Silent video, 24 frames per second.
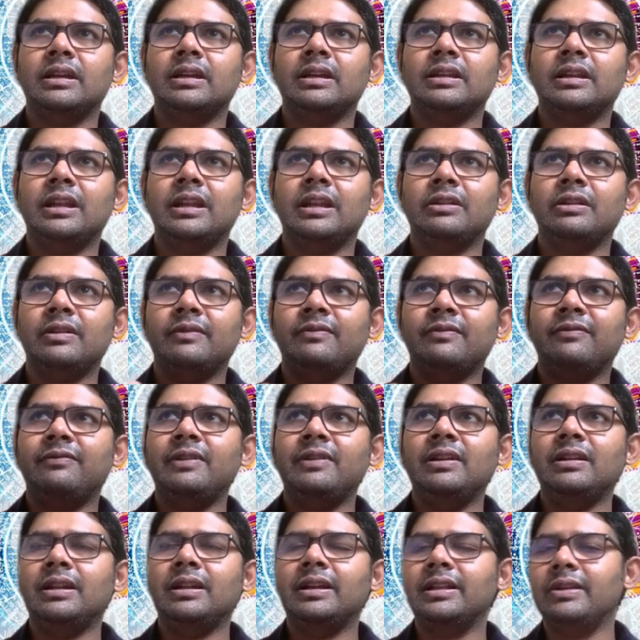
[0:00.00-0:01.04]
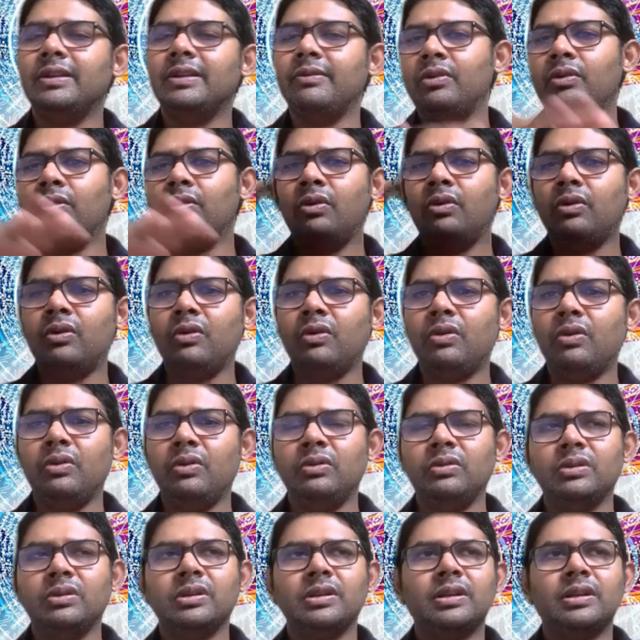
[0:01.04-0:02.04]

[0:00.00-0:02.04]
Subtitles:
Now that I feel like they were all